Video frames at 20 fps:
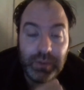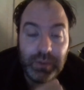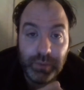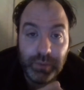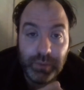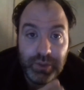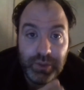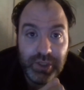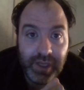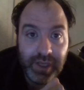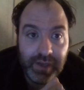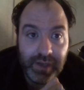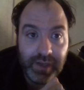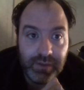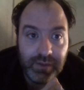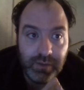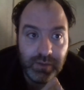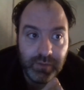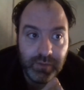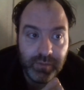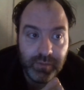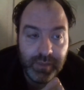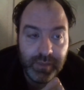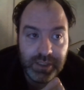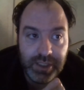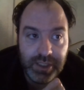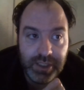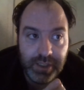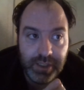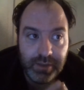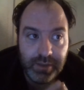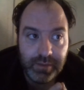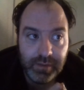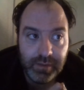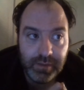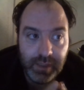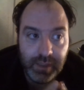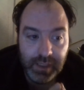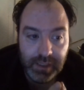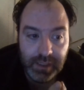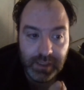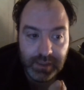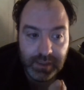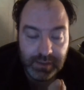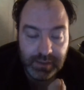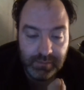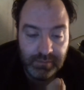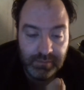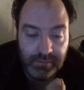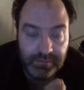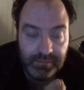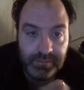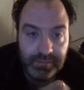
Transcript: doing what you guys do for my channel, and